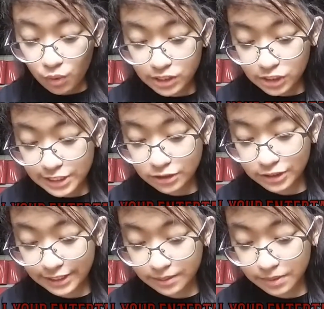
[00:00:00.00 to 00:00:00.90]
Whether
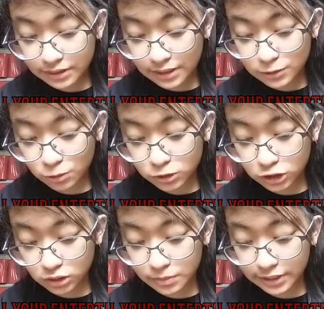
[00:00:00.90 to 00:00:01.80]
entertainment and
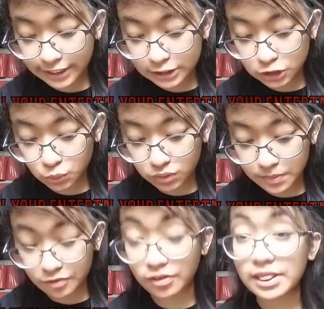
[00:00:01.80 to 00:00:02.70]
social communication
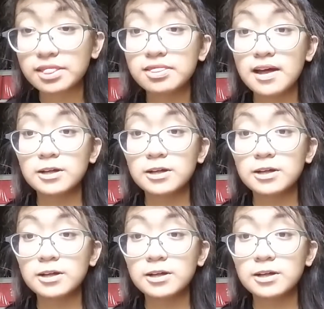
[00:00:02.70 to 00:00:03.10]
would be fun?